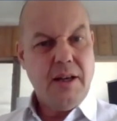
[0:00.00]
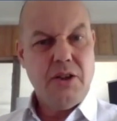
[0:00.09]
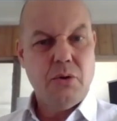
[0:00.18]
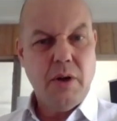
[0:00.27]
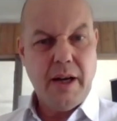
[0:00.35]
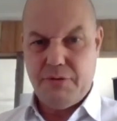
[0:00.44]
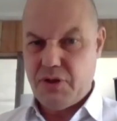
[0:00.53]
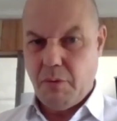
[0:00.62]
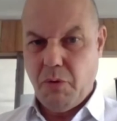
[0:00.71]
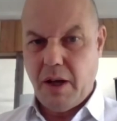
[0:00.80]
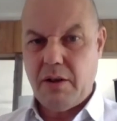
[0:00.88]
you have
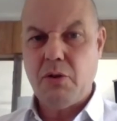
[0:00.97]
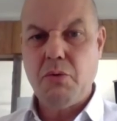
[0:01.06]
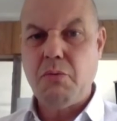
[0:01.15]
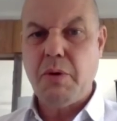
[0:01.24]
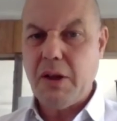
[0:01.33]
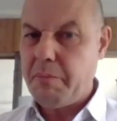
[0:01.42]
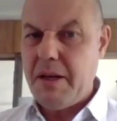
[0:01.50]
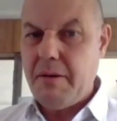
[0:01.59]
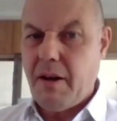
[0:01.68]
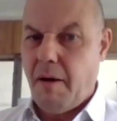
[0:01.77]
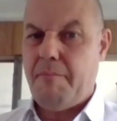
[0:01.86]
someone who will
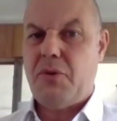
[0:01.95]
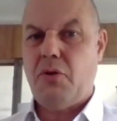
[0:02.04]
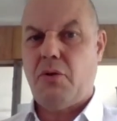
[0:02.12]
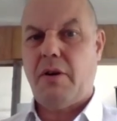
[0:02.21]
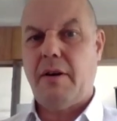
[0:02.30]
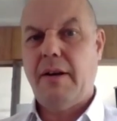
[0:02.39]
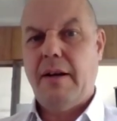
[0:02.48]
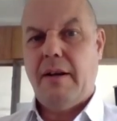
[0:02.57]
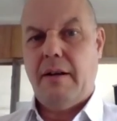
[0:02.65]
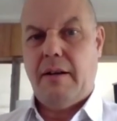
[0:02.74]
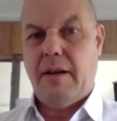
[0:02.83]
become your
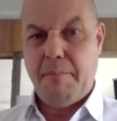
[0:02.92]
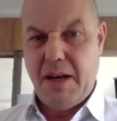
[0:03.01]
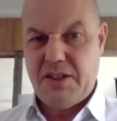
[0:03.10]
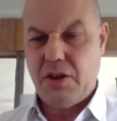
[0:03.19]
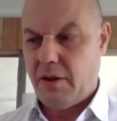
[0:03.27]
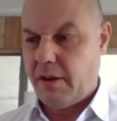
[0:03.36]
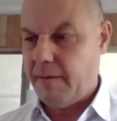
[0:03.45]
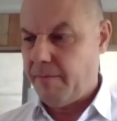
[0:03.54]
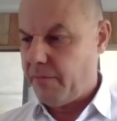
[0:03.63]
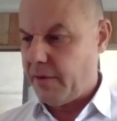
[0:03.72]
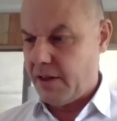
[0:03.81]
ambassador.